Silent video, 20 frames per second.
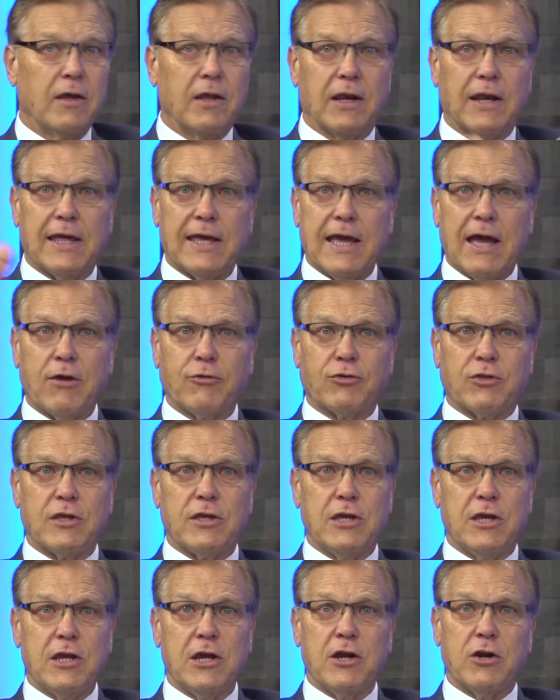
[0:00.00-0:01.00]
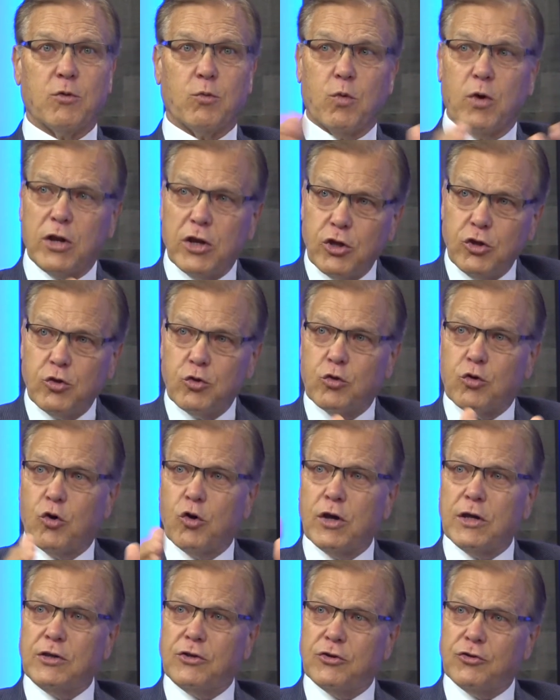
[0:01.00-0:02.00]
Lay out the year. What are you
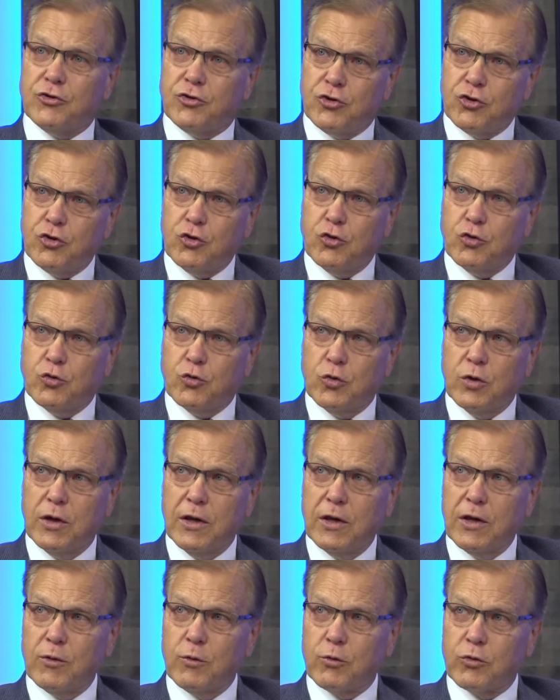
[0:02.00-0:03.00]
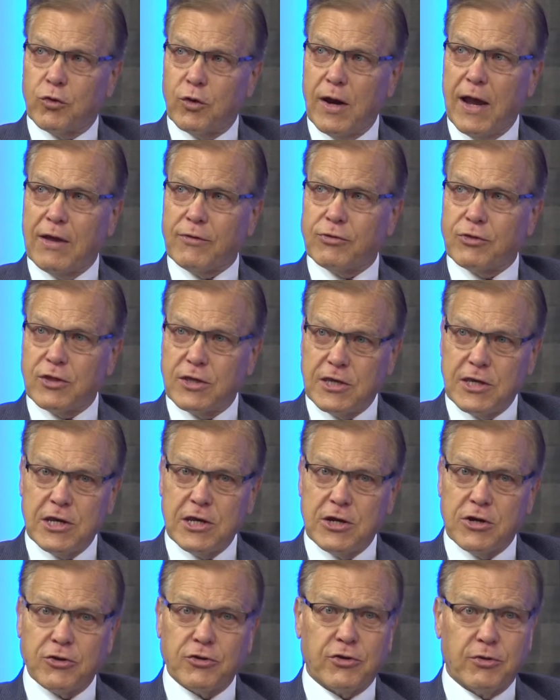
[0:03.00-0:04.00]
going to do throughout the
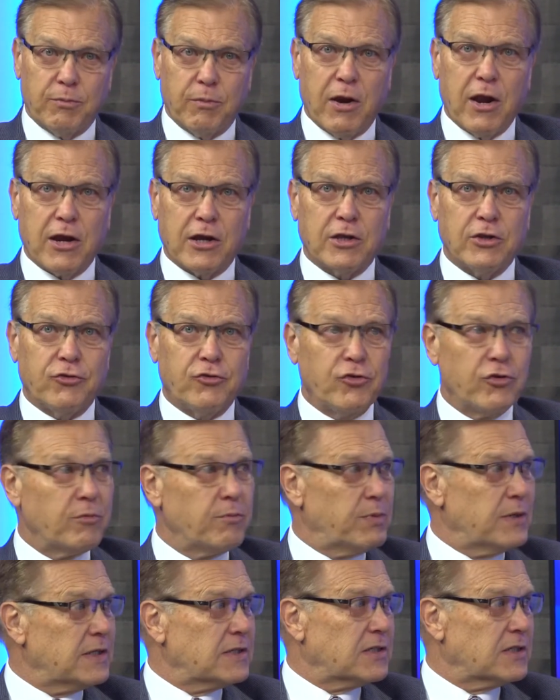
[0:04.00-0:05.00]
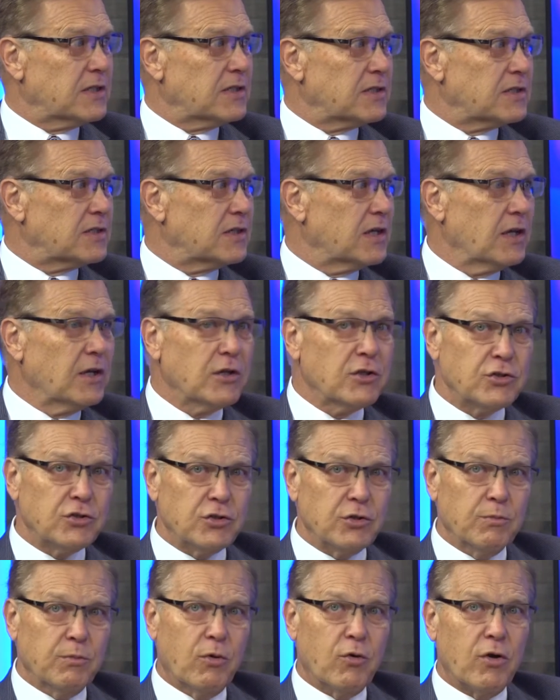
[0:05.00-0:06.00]
year to market your business
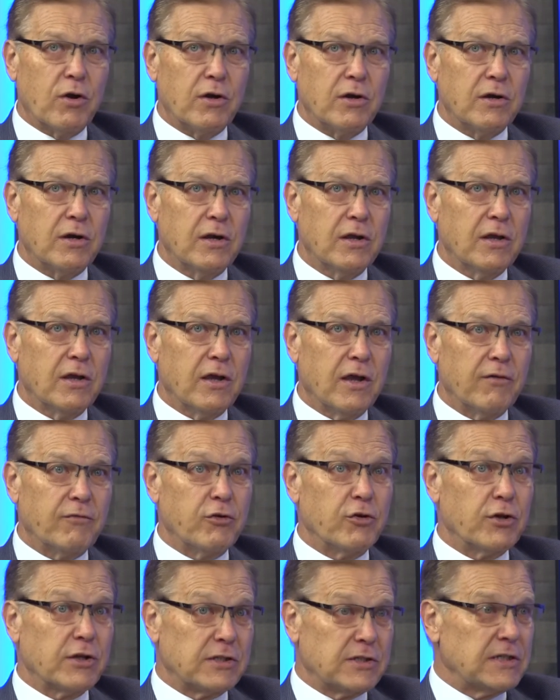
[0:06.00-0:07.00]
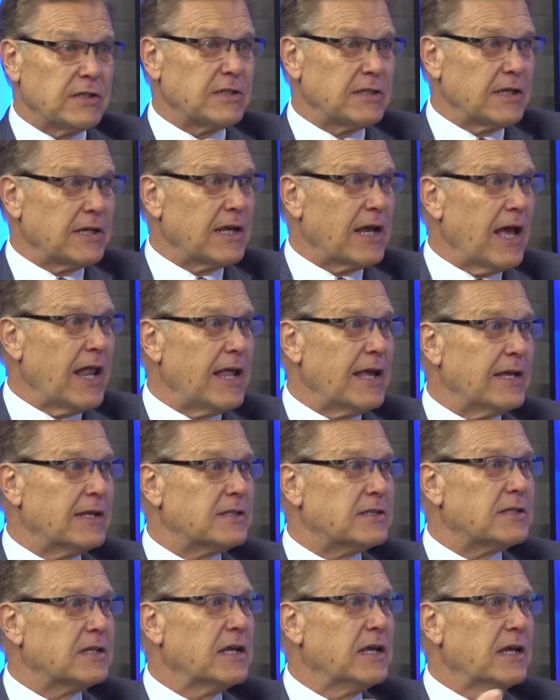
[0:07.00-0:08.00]
to more of your existing
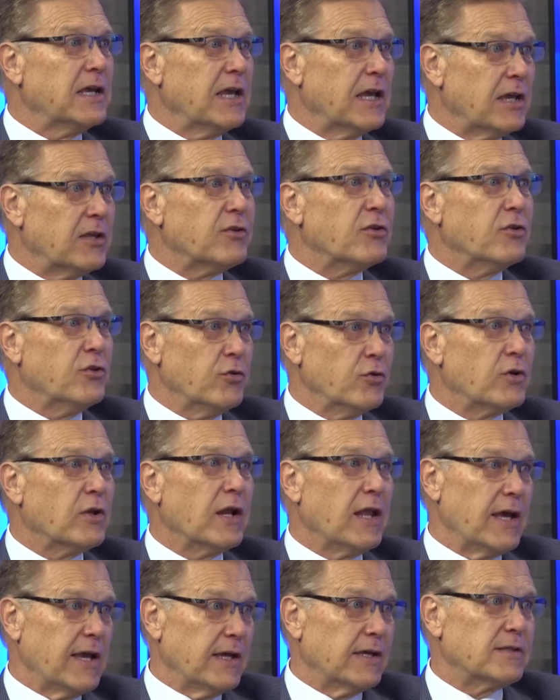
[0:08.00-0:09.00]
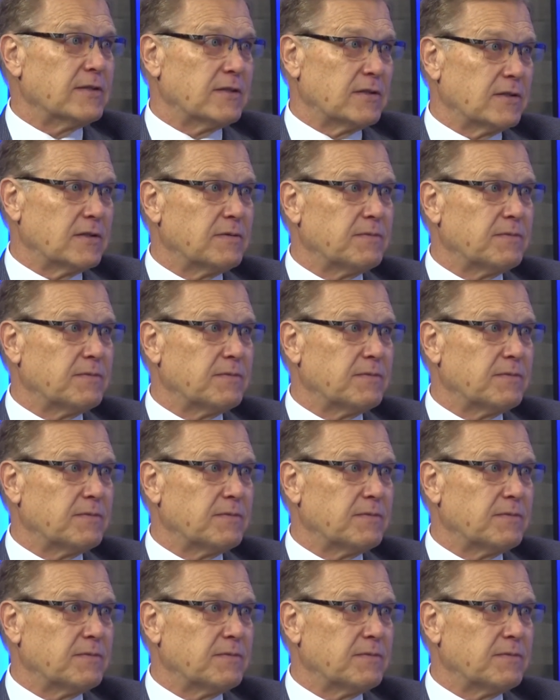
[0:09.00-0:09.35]
clients and to new clients?